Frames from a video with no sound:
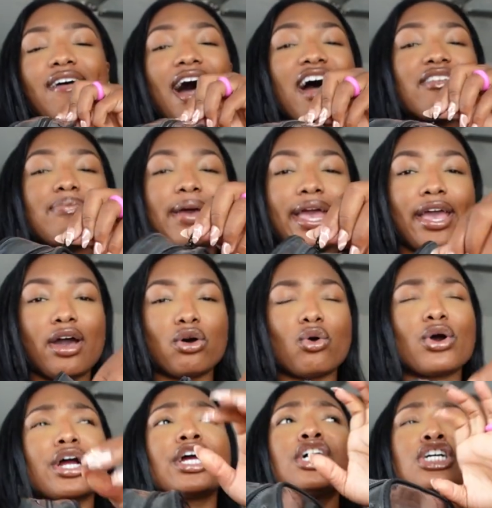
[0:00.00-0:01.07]
5 pound
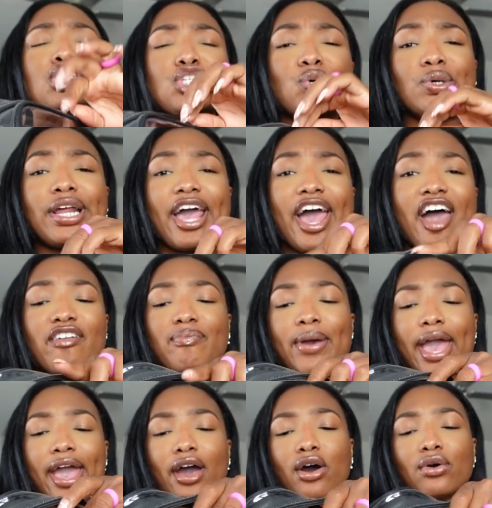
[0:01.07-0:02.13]
or 2.5
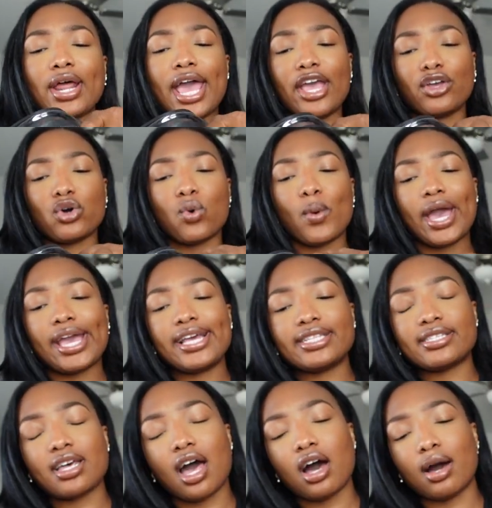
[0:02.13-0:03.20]
pound ankle
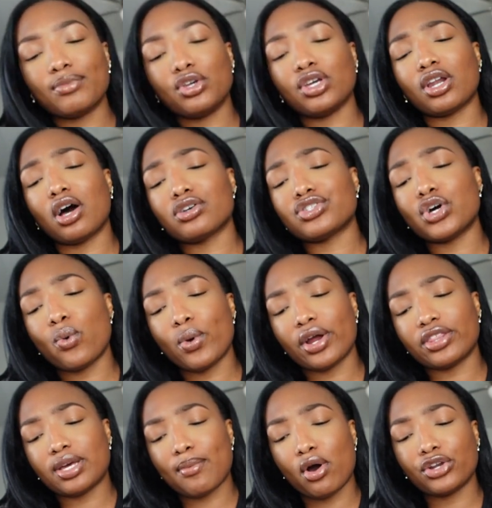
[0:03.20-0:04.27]
weights. You can also wear
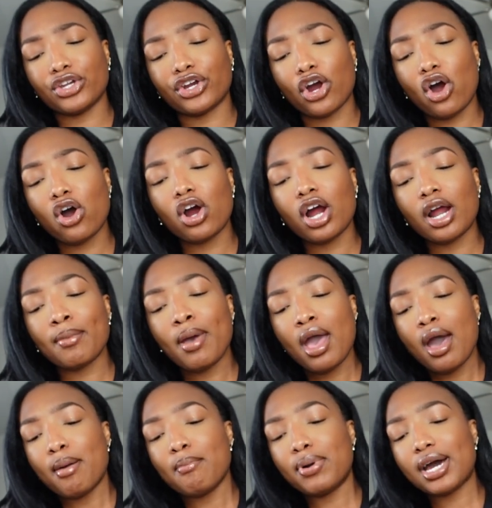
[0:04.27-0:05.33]
them on your arm,
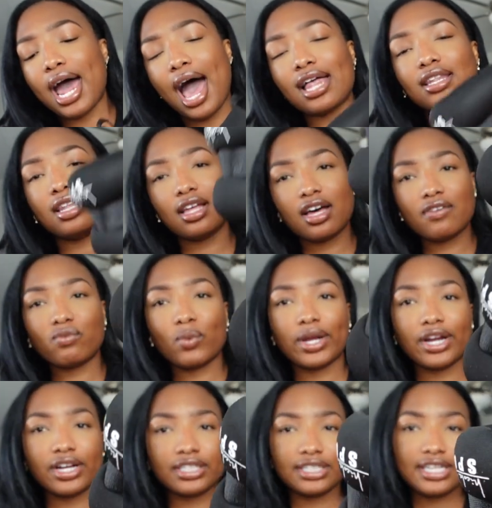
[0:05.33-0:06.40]
but I love
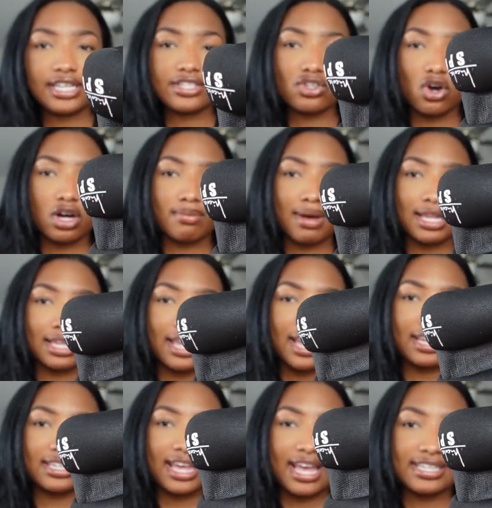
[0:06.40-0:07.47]
wearing these on my
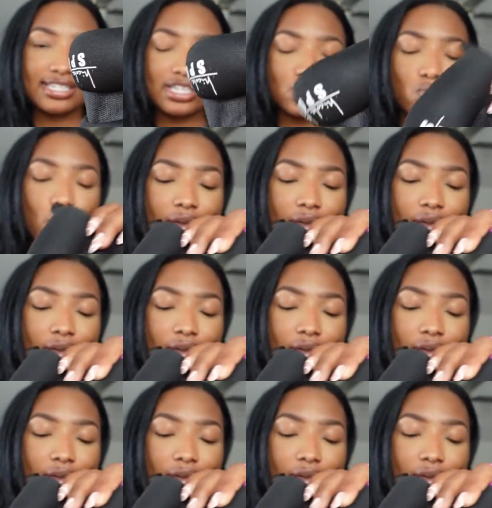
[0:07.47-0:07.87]
leg days as